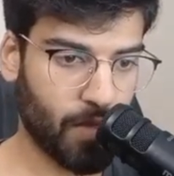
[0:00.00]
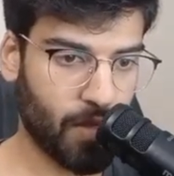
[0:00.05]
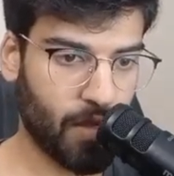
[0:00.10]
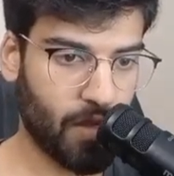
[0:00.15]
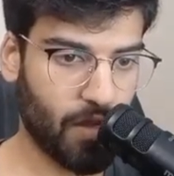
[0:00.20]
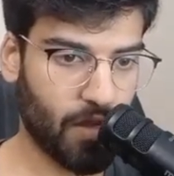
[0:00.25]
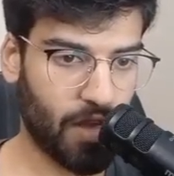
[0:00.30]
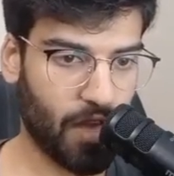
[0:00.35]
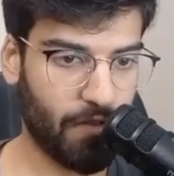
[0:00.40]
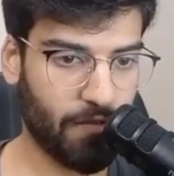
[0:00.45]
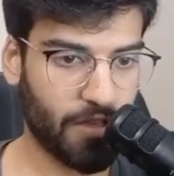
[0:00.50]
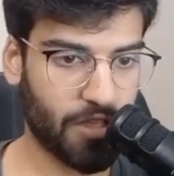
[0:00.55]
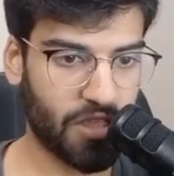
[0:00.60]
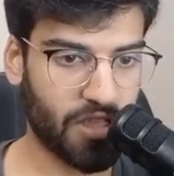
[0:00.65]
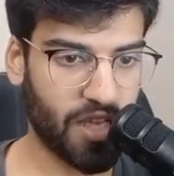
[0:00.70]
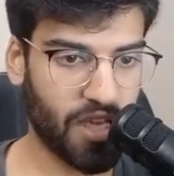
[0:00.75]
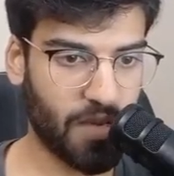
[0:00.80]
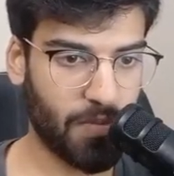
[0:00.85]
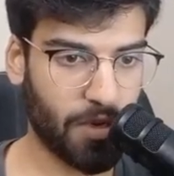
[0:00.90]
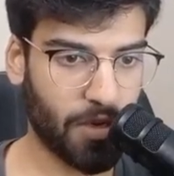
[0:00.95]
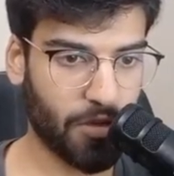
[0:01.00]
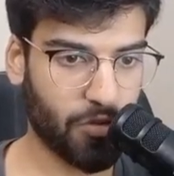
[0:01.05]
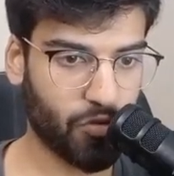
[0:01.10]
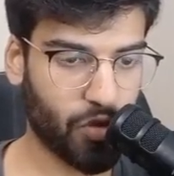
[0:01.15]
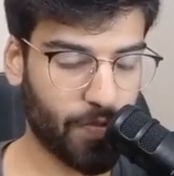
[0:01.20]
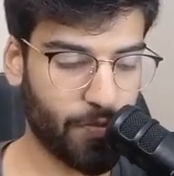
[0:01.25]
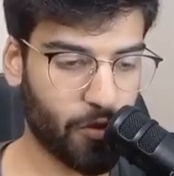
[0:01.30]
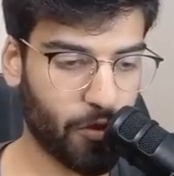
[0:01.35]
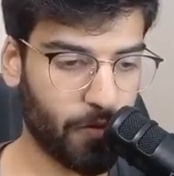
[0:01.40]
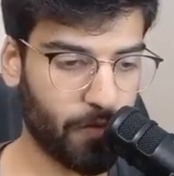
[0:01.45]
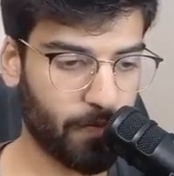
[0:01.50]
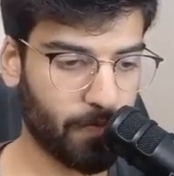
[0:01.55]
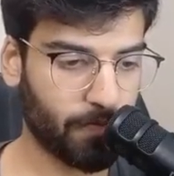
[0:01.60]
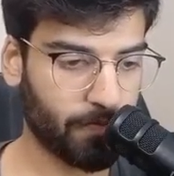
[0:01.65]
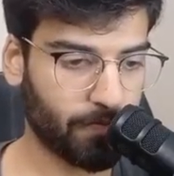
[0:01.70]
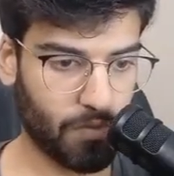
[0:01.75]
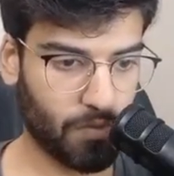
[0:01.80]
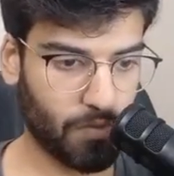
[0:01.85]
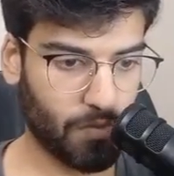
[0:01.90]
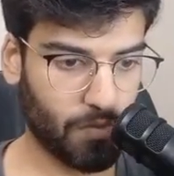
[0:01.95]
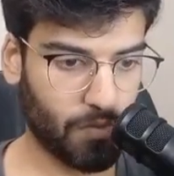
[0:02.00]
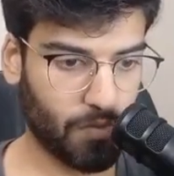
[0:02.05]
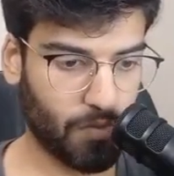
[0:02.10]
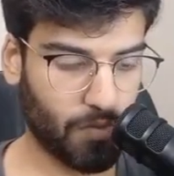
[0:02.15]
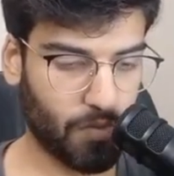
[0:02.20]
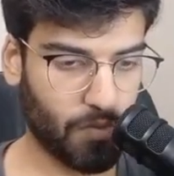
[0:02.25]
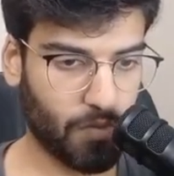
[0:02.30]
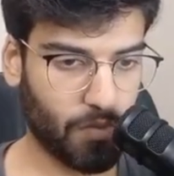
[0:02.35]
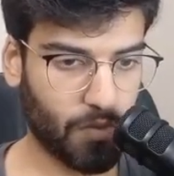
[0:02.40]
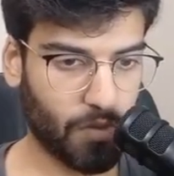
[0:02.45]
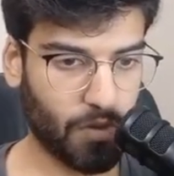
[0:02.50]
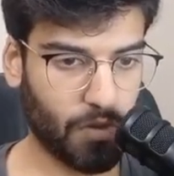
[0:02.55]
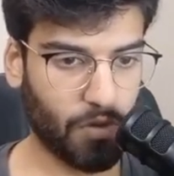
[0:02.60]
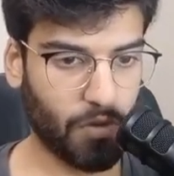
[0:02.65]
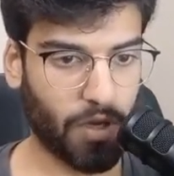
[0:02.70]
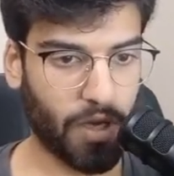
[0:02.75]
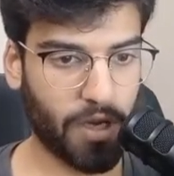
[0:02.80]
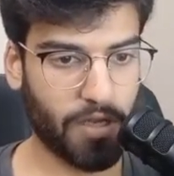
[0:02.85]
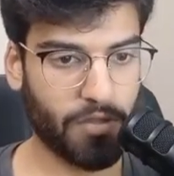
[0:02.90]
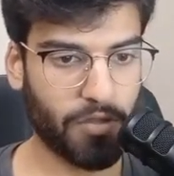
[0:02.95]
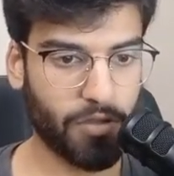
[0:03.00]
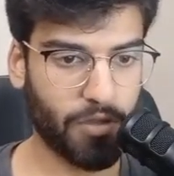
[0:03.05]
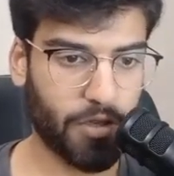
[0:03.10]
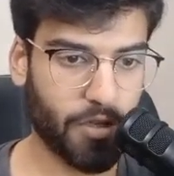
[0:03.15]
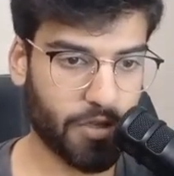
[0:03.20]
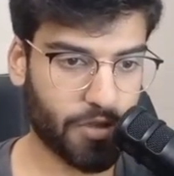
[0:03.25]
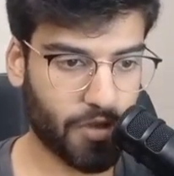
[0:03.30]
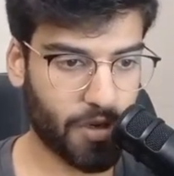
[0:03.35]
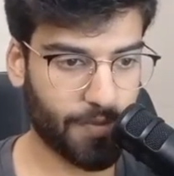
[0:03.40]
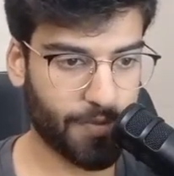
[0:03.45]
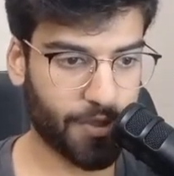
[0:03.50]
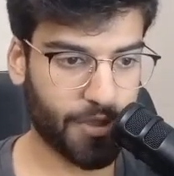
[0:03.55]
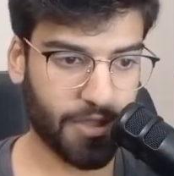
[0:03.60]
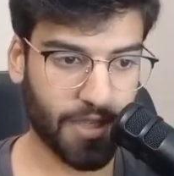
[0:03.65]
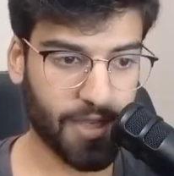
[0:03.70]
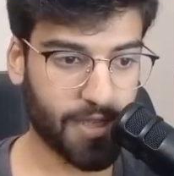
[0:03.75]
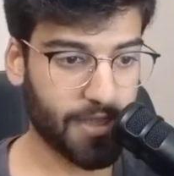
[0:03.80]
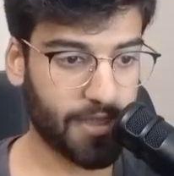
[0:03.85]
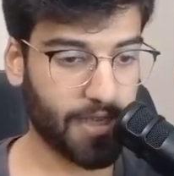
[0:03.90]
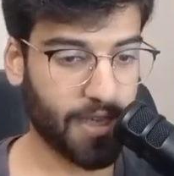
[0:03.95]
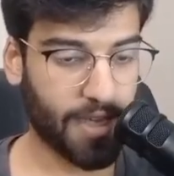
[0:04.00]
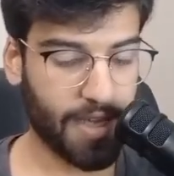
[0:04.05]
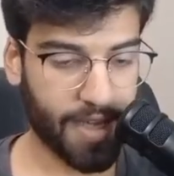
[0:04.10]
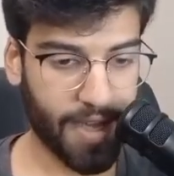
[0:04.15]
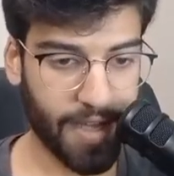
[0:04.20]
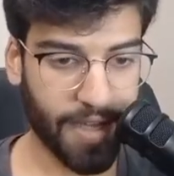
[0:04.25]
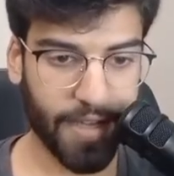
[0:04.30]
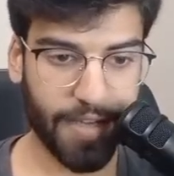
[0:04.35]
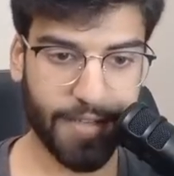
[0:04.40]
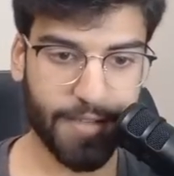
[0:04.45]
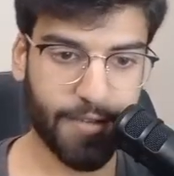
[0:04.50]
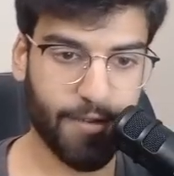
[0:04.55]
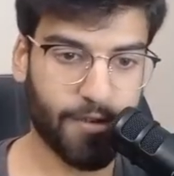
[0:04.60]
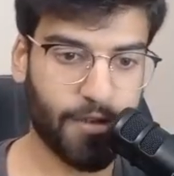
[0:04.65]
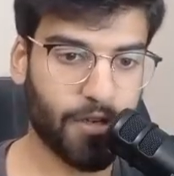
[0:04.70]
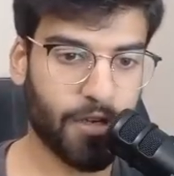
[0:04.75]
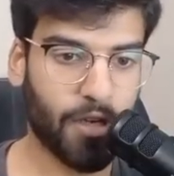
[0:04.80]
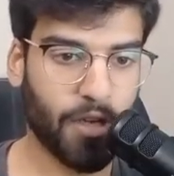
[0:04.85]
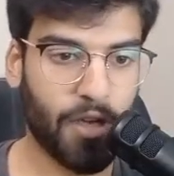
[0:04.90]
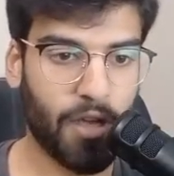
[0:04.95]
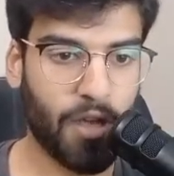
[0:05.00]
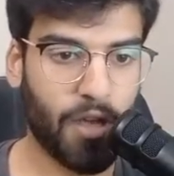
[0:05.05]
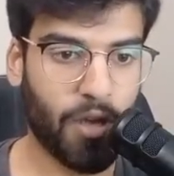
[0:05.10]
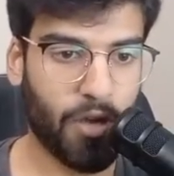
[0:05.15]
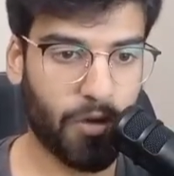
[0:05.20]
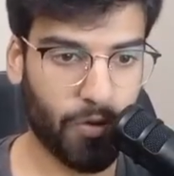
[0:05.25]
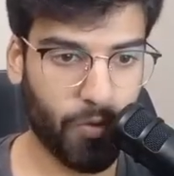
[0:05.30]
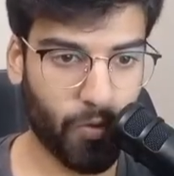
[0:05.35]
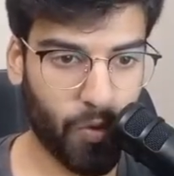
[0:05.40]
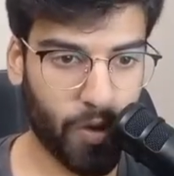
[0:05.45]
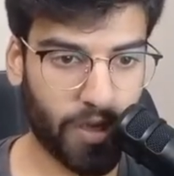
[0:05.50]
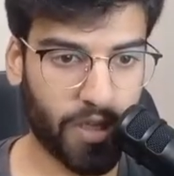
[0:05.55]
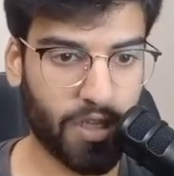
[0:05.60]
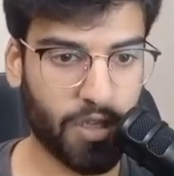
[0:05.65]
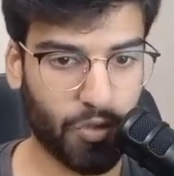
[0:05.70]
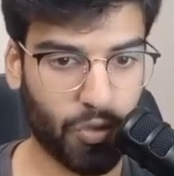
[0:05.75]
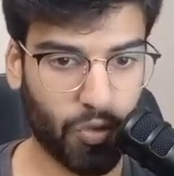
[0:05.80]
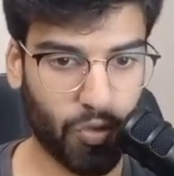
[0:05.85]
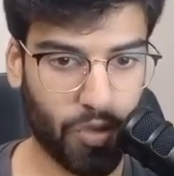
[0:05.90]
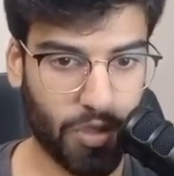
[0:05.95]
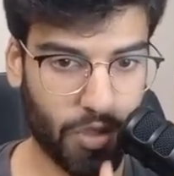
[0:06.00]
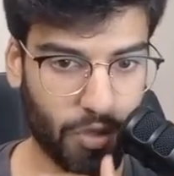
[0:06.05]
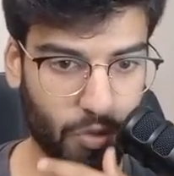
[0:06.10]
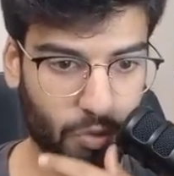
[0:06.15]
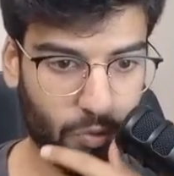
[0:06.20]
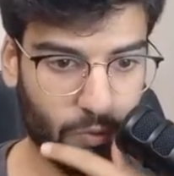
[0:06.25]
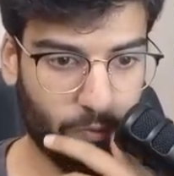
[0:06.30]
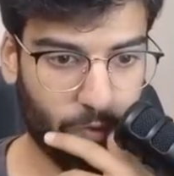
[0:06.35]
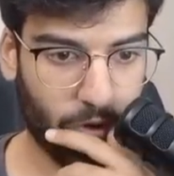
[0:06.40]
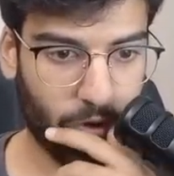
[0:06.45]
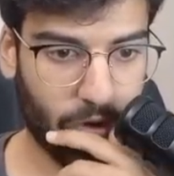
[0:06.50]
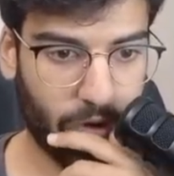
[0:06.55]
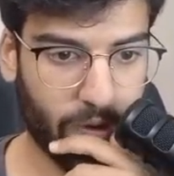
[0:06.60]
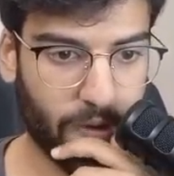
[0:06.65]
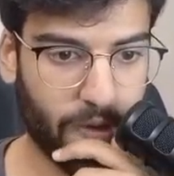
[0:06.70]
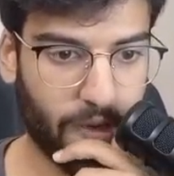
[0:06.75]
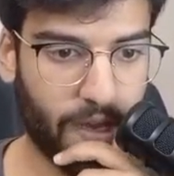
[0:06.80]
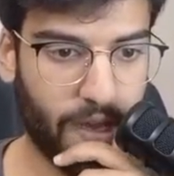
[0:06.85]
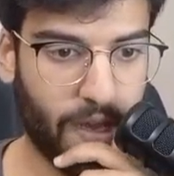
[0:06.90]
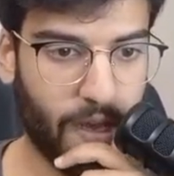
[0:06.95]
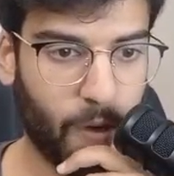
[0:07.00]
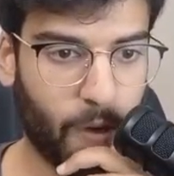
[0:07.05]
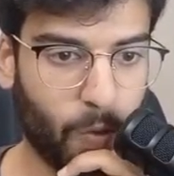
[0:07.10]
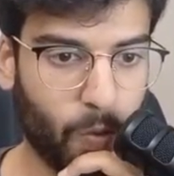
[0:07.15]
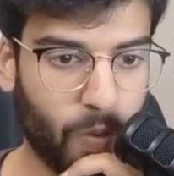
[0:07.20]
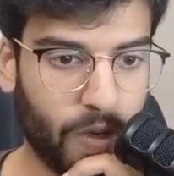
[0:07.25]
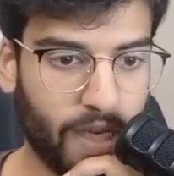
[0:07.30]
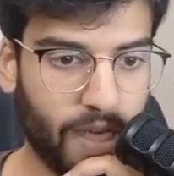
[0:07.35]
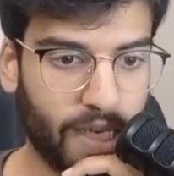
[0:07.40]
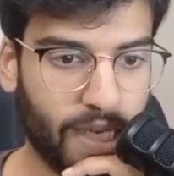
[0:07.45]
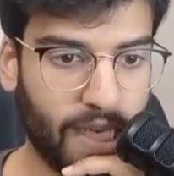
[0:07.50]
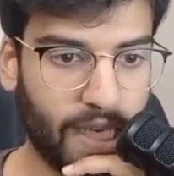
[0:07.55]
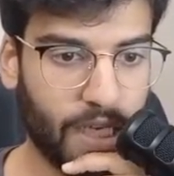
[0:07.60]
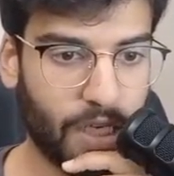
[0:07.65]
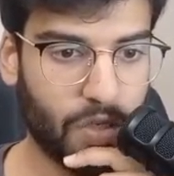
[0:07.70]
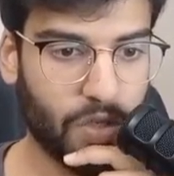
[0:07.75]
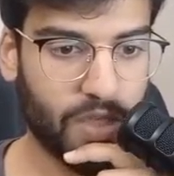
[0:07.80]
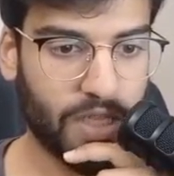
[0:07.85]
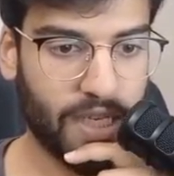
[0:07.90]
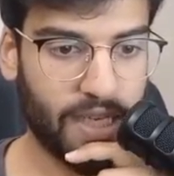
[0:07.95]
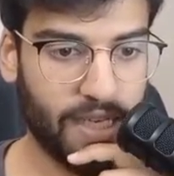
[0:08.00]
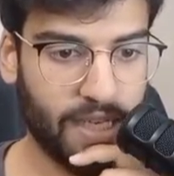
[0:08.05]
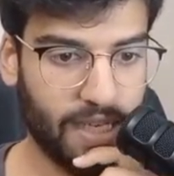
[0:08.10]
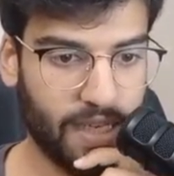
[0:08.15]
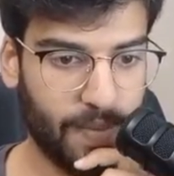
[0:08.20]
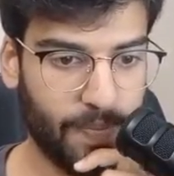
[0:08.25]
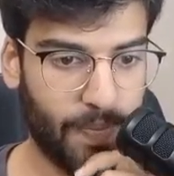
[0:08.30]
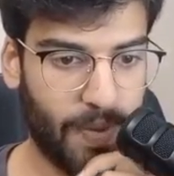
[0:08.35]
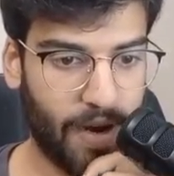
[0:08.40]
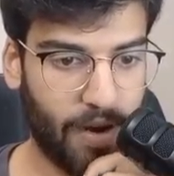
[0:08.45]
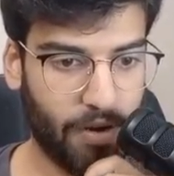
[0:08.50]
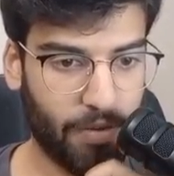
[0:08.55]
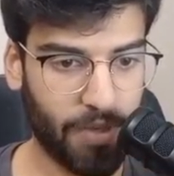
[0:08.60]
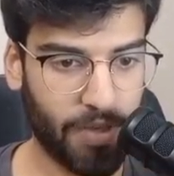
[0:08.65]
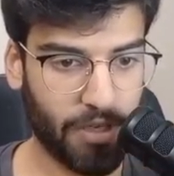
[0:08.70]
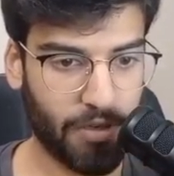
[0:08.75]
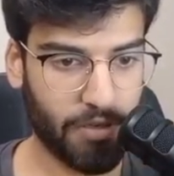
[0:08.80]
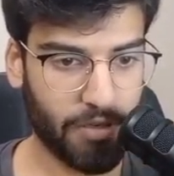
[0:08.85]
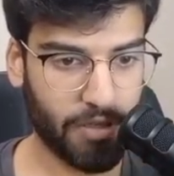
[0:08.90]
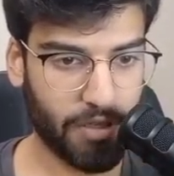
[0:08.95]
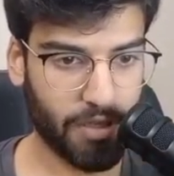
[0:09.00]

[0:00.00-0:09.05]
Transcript: Have its name and description. Okay, so the description tells the AI agent what this tool is used for. Now we need to send in parameters.